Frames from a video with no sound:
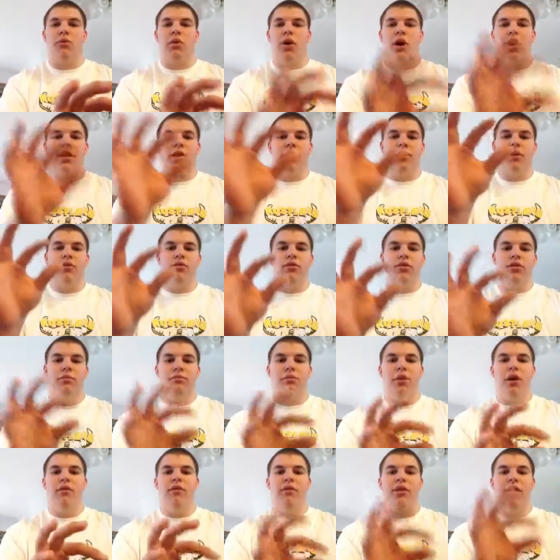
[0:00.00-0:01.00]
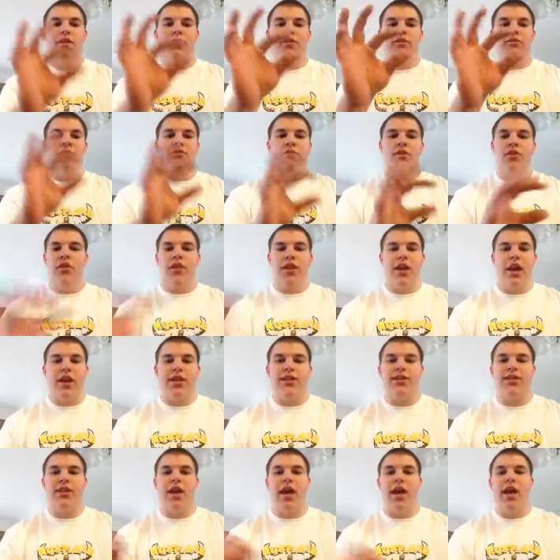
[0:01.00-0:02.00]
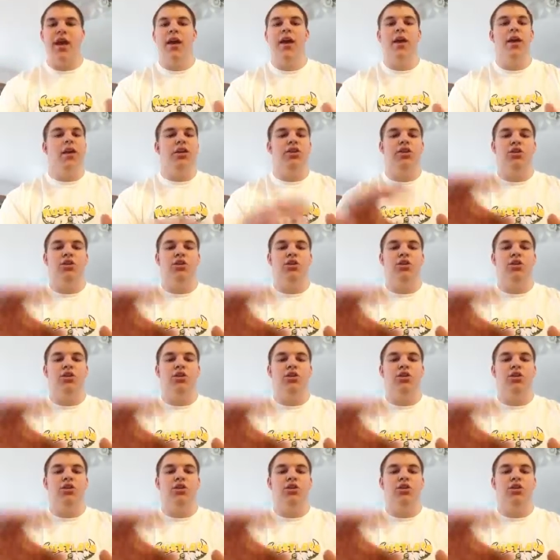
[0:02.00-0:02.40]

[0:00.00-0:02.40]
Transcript: product that was above it for the next day,